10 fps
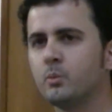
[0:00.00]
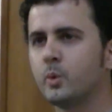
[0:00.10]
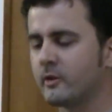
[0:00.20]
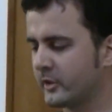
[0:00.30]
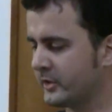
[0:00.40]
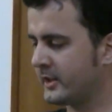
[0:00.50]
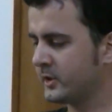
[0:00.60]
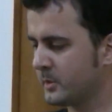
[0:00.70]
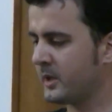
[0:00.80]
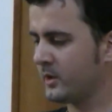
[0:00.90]
We're
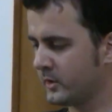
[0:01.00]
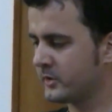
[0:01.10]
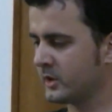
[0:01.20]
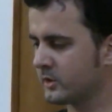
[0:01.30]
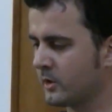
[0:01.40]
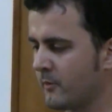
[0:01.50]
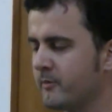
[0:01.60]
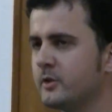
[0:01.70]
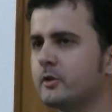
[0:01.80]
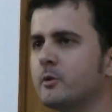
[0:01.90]
excited about this year's
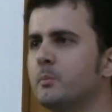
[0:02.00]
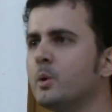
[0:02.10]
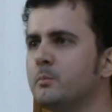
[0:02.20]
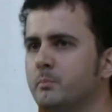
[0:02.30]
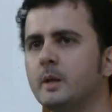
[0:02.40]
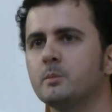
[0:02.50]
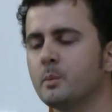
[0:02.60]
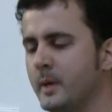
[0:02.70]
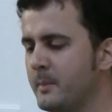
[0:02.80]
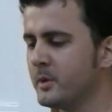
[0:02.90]
conference. There are many more
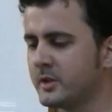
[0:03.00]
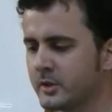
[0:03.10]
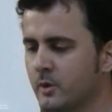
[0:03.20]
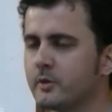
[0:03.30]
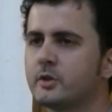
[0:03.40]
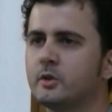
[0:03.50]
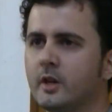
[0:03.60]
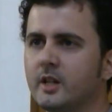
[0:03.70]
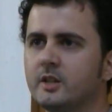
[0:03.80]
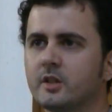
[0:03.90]
papers. It's over 2
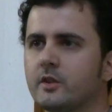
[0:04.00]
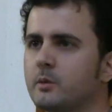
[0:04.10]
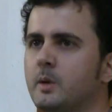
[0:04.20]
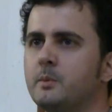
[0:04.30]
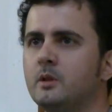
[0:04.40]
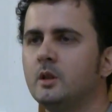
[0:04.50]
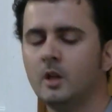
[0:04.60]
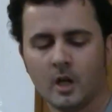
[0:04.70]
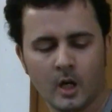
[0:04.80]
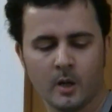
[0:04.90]
days. I think maybe
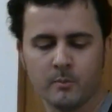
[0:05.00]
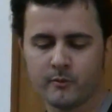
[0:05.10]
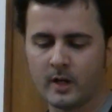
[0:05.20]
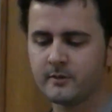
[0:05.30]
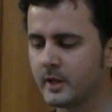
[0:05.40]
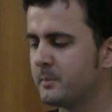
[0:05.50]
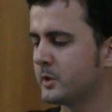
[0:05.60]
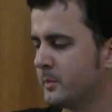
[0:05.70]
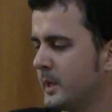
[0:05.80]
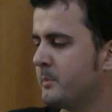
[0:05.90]
5 times
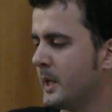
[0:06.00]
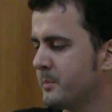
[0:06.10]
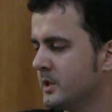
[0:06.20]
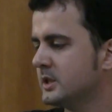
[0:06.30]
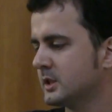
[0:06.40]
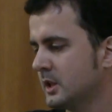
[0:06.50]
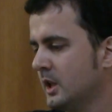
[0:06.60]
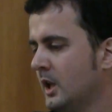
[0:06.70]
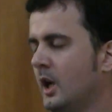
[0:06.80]
as many papers.